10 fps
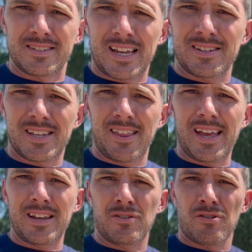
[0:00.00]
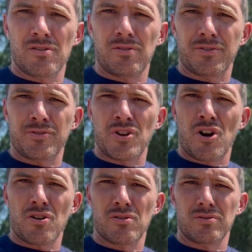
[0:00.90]
that how you say that? Knurled or
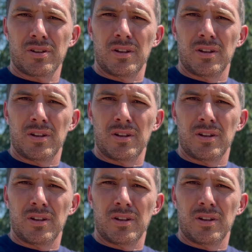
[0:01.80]
gnarled?